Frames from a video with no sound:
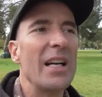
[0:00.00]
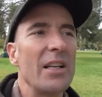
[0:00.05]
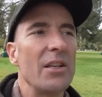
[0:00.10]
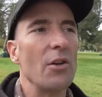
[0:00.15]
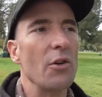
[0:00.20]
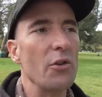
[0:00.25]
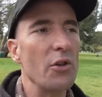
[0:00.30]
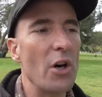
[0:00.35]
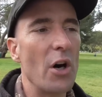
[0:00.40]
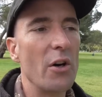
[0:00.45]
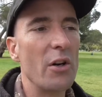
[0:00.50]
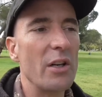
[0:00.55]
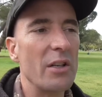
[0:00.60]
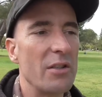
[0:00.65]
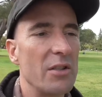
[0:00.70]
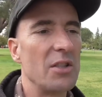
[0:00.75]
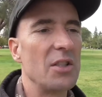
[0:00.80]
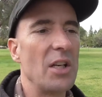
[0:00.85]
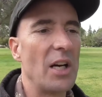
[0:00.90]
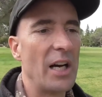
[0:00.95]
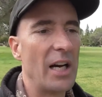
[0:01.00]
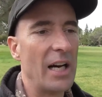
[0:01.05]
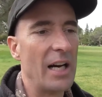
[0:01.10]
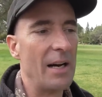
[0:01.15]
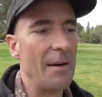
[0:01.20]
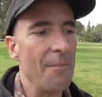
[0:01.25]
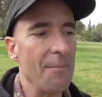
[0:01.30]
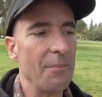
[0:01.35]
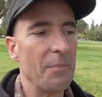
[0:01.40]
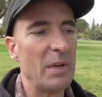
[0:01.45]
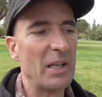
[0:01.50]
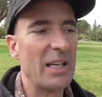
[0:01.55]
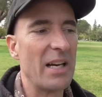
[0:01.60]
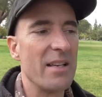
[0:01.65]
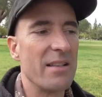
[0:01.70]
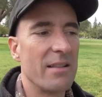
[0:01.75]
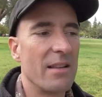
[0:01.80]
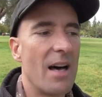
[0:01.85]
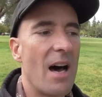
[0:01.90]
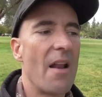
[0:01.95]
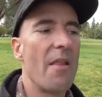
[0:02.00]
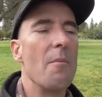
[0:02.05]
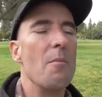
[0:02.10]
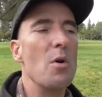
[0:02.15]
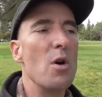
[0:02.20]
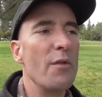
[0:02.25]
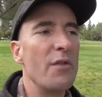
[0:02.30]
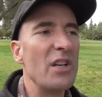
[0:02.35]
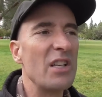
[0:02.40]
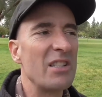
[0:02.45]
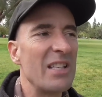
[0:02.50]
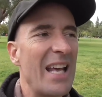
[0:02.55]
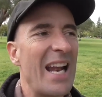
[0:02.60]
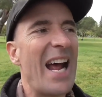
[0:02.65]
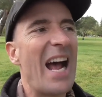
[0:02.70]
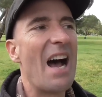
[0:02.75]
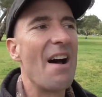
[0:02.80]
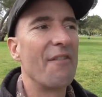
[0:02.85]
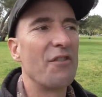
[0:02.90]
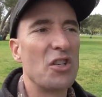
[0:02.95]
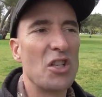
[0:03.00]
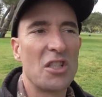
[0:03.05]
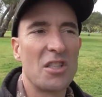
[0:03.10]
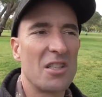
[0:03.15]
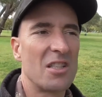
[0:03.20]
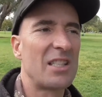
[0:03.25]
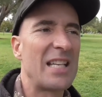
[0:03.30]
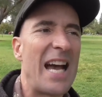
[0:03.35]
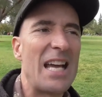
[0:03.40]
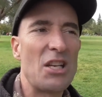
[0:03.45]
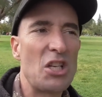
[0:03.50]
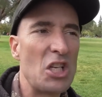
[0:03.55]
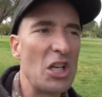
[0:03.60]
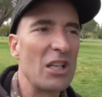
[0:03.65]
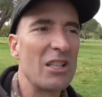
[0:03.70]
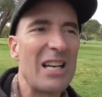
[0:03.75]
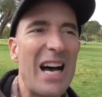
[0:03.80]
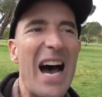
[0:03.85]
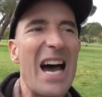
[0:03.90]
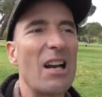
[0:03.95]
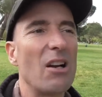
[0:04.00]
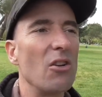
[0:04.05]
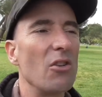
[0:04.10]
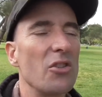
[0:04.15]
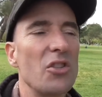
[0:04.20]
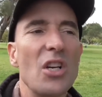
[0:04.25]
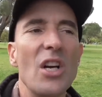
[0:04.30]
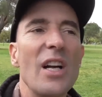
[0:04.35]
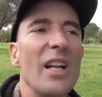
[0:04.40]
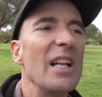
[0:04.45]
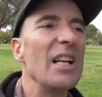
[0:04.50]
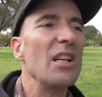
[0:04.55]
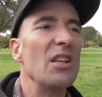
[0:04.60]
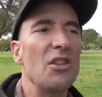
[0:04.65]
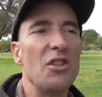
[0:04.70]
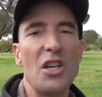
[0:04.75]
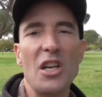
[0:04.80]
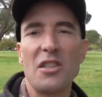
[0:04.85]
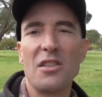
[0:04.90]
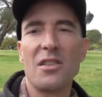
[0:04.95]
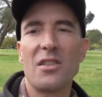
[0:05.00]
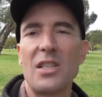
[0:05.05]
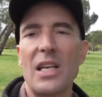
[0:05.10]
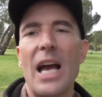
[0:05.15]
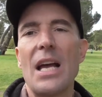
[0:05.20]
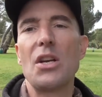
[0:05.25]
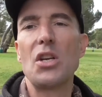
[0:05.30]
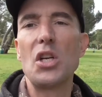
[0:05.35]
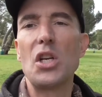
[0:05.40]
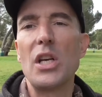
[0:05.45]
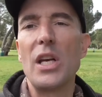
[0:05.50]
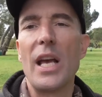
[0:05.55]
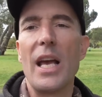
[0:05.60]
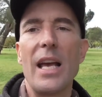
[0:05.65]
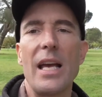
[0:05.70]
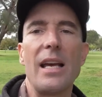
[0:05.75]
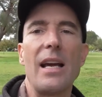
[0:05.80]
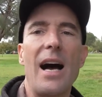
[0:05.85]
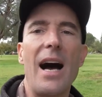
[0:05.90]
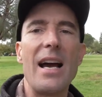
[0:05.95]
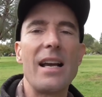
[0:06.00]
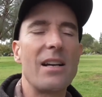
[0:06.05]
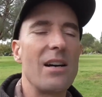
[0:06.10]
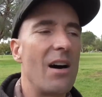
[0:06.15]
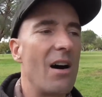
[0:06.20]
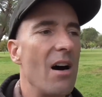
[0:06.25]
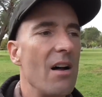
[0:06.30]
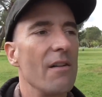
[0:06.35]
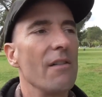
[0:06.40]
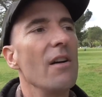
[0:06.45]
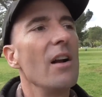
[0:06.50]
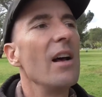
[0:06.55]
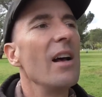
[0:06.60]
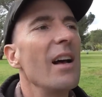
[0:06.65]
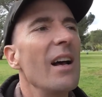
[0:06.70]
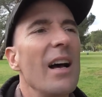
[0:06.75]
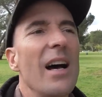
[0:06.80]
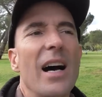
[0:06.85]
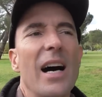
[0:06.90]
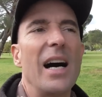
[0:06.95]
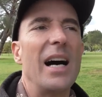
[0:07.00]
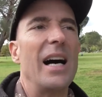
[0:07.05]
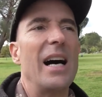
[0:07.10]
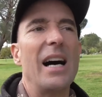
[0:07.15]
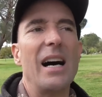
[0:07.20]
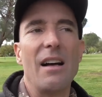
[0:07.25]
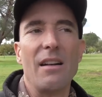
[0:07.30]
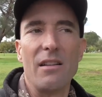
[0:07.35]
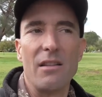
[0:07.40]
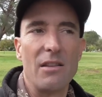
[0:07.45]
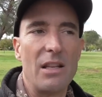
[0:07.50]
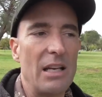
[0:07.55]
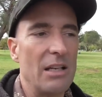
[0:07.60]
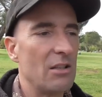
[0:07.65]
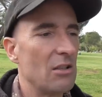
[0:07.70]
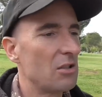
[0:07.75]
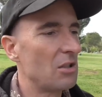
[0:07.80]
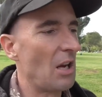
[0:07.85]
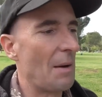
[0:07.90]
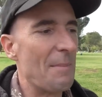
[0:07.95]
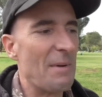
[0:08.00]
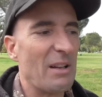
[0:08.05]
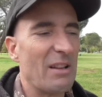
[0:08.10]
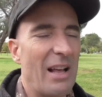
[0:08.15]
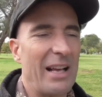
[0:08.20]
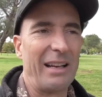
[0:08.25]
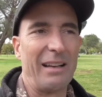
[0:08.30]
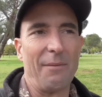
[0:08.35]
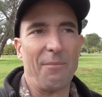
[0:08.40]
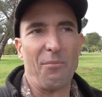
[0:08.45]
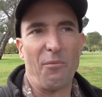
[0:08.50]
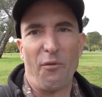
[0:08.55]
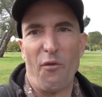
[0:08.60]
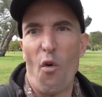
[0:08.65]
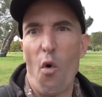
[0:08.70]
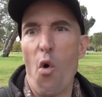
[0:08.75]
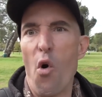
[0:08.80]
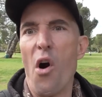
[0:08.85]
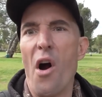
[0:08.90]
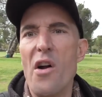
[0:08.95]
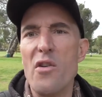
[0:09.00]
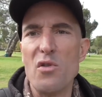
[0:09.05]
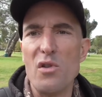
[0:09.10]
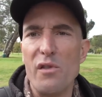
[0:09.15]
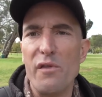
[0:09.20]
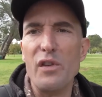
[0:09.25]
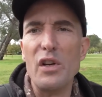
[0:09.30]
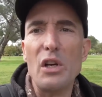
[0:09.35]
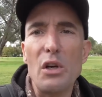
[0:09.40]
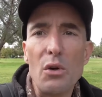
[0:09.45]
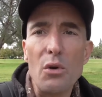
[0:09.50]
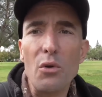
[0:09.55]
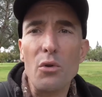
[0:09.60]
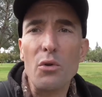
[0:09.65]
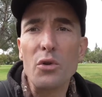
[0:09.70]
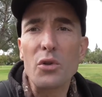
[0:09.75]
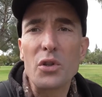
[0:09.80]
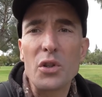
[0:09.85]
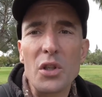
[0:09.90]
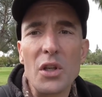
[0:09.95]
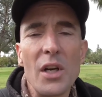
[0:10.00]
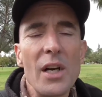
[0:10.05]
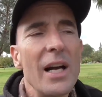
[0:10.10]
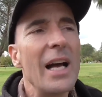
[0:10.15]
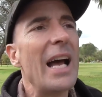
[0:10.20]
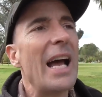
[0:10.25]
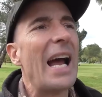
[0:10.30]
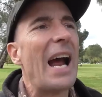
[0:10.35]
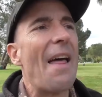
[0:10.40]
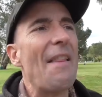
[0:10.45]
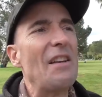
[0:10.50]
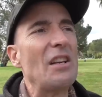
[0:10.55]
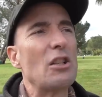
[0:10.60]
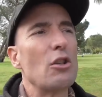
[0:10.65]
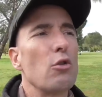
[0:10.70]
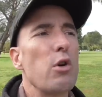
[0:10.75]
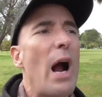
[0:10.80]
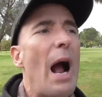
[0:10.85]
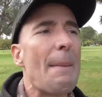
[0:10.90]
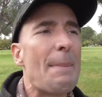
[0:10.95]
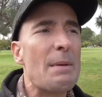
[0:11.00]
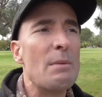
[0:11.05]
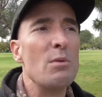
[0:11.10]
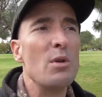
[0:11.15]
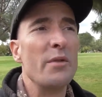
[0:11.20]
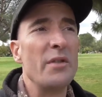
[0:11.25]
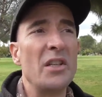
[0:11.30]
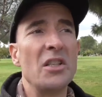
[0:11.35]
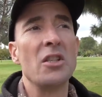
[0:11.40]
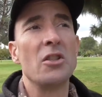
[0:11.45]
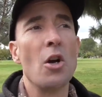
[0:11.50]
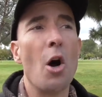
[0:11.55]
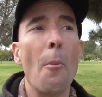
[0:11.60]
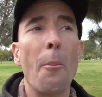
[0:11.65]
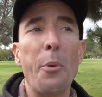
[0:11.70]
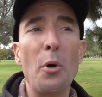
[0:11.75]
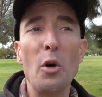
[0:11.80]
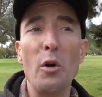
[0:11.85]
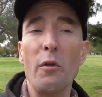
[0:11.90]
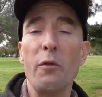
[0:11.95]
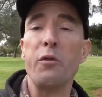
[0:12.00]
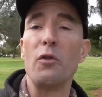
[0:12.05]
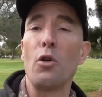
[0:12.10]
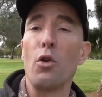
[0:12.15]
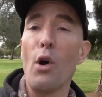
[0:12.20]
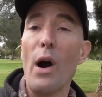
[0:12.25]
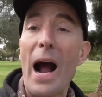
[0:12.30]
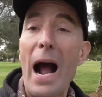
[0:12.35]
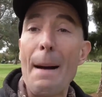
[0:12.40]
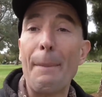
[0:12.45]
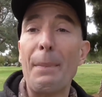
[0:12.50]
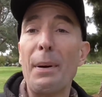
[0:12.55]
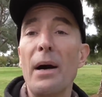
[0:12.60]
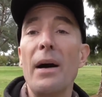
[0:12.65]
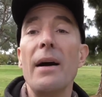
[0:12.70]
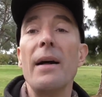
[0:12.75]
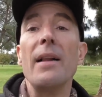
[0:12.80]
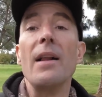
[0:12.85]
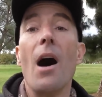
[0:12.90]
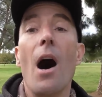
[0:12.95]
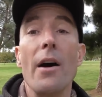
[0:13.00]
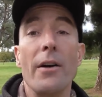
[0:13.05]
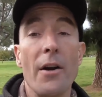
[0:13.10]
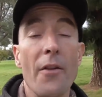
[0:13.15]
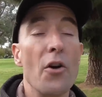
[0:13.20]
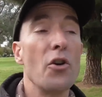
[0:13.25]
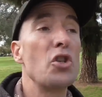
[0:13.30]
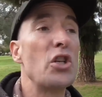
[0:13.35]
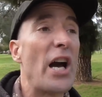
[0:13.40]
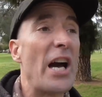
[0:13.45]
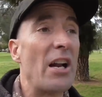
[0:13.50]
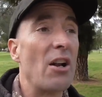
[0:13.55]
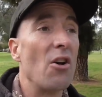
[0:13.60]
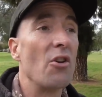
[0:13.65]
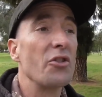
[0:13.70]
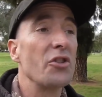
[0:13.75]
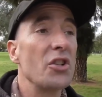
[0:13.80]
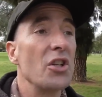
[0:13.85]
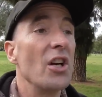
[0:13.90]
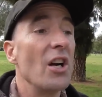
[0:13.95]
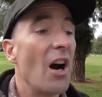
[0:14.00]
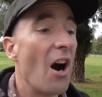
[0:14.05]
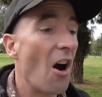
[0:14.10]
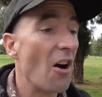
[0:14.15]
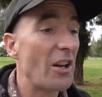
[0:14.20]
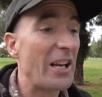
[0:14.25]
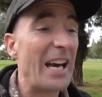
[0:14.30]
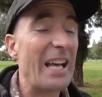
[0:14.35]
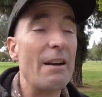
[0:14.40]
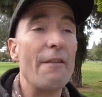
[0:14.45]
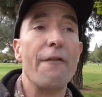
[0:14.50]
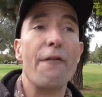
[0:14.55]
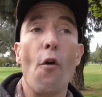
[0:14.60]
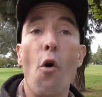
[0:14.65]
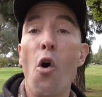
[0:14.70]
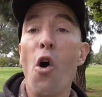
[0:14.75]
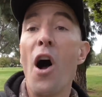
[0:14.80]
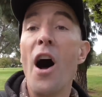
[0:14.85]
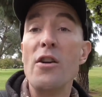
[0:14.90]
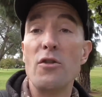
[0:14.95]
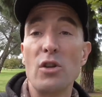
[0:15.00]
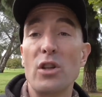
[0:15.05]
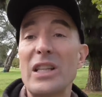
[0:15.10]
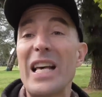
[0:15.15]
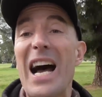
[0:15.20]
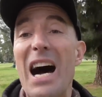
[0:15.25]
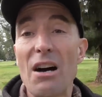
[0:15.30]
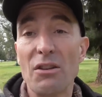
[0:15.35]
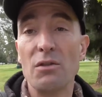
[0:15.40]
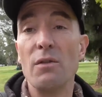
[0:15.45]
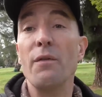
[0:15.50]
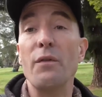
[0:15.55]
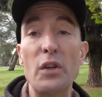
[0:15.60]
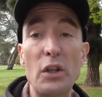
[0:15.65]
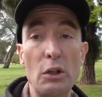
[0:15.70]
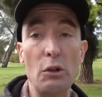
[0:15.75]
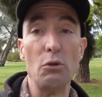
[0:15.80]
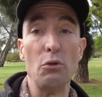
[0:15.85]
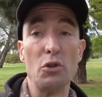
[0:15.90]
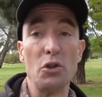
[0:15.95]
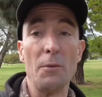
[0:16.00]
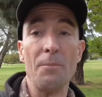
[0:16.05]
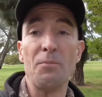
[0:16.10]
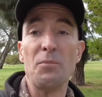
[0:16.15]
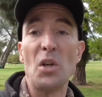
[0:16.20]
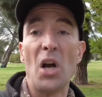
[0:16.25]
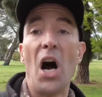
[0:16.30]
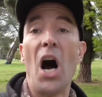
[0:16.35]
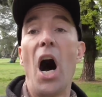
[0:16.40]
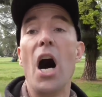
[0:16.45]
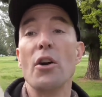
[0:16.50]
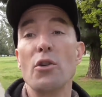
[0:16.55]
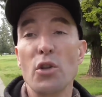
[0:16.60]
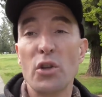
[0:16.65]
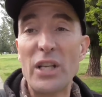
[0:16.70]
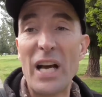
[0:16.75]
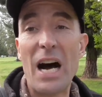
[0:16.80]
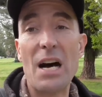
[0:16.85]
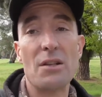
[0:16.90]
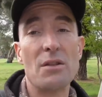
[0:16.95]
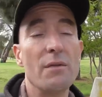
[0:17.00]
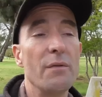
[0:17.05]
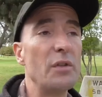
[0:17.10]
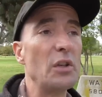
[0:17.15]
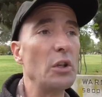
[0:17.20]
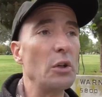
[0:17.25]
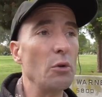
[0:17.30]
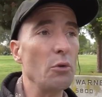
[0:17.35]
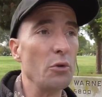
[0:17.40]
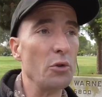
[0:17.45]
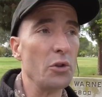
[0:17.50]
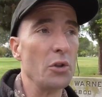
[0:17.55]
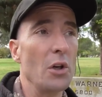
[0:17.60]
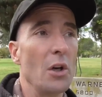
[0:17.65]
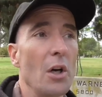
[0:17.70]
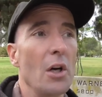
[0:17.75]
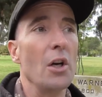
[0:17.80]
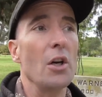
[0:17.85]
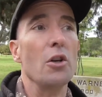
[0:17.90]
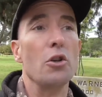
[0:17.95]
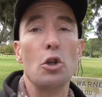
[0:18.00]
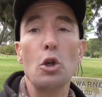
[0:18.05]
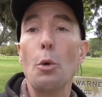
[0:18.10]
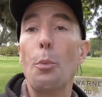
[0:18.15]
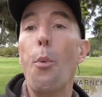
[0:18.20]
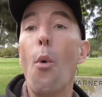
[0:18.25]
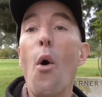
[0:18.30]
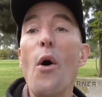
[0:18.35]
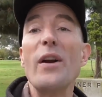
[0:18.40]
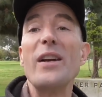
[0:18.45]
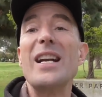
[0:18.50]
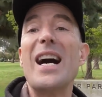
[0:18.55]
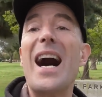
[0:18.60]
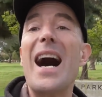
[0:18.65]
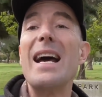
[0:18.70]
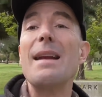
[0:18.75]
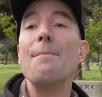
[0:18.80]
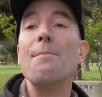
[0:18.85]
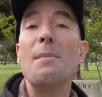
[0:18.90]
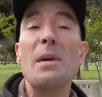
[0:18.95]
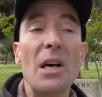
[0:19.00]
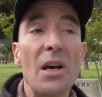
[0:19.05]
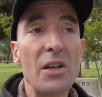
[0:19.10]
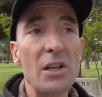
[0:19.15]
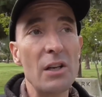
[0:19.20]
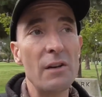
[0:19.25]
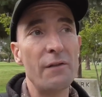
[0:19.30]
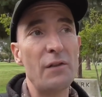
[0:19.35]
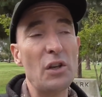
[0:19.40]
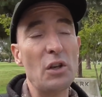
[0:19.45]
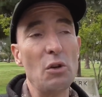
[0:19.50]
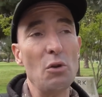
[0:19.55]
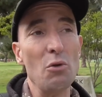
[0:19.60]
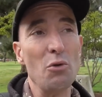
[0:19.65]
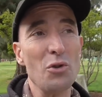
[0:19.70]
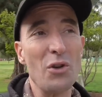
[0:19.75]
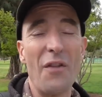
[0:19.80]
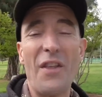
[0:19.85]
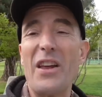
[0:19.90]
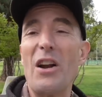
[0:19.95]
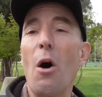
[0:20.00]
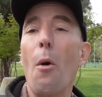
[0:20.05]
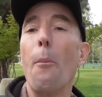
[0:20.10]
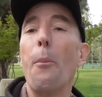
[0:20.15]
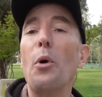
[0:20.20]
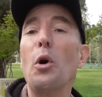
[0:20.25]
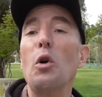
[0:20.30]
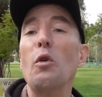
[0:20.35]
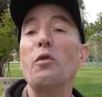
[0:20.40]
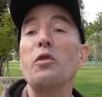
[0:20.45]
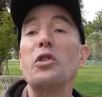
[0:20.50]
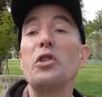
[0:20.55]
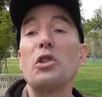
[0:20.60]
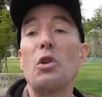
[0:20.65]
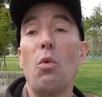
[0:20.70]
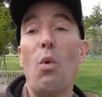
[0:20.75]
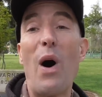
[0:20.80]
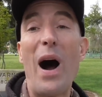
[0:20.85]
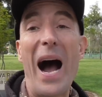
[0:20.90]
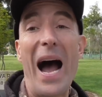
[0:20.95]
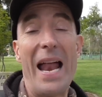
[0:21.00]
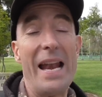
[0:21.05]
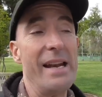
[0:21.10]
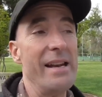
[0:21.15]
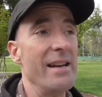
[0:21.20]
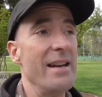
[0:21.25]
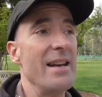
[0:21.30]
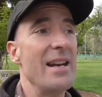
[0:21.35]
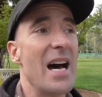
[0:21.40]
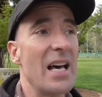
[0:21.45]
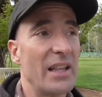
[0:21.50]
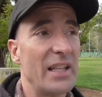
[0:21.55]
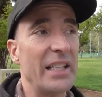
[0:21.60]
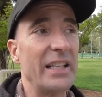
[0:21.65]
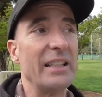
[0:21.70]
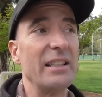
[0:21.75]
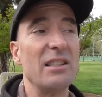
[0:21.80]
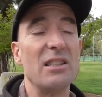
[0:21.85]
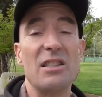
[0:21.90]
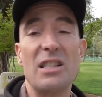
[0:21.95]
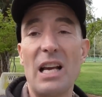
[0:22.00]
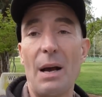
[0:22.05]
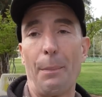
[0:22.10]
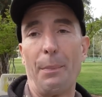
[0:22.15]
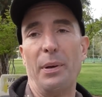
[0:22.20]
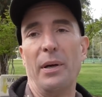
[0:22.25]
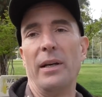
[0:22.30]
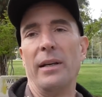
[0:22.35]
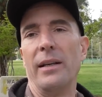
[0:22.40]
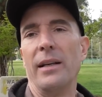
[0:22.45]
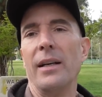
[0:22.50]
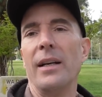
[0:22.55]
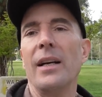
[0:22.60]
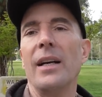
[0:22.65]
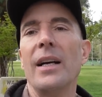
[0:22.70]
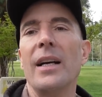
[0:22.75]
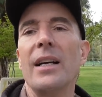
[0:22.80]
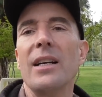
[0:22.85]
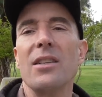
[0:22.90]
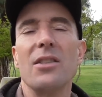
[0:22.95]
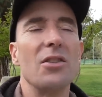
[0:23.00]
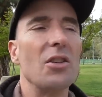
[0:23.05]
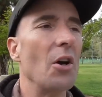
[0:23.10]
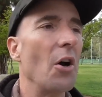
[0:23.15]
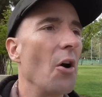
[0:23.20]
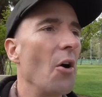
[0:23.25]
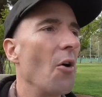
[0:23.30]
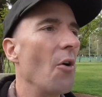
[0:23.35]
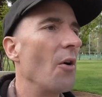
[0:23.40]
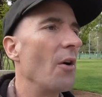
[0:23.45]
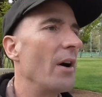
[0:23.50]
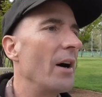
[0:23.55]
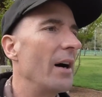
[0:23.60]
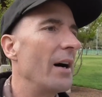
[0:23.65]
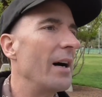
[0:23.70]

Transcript: You'll notice, because a lot of the movies that have just as catchy a titles, just as catchy a icon, they just, I mean, like 400 views, and these crappy movies that don't prove crap on other channels are getting 400,000 views, 100,000 views, 2.9 million views, and they don't prove squat, nothing, zip. So